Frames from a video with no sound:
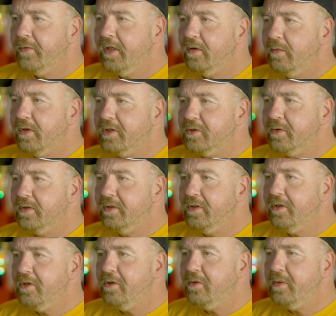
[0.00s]
What it's going to
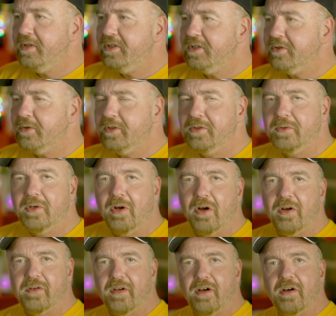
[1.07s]
do is it's going to
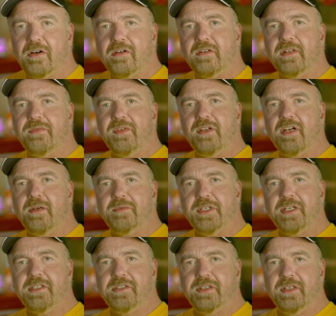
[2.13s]
call all of the
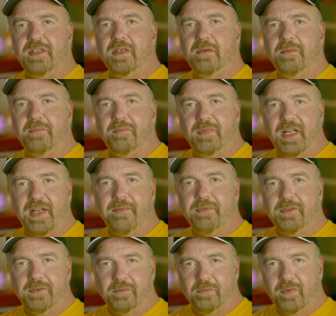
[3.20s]
objects, the uh,
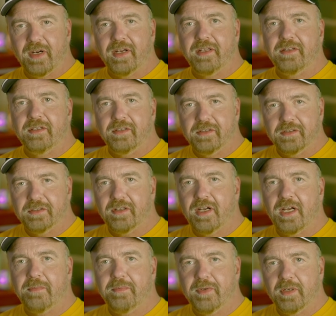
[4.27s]
left, right,
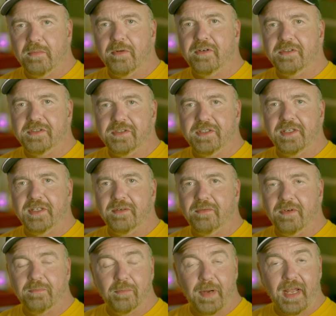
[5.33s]
stop, emergency, and
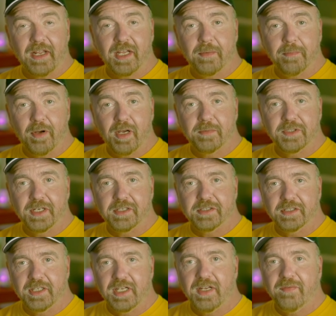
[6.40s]
backup objects,
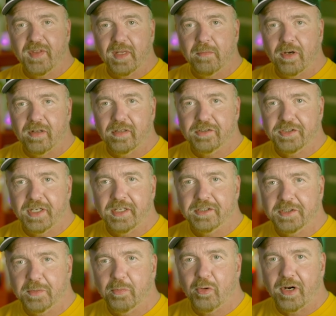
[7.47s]
and give them all a chance
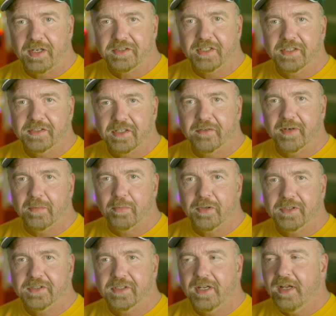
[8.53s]
to process their
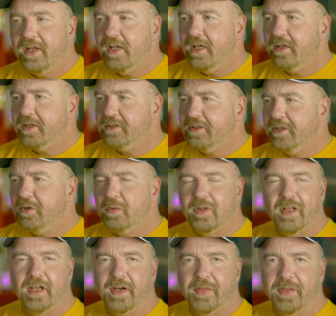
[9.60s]
inputs, because they do a
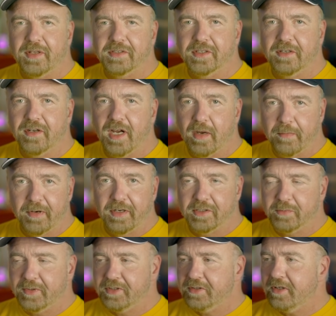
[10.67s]
lot of things in common, as
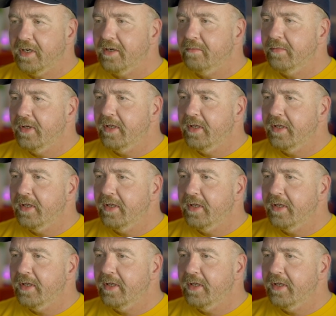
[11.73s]
we saw.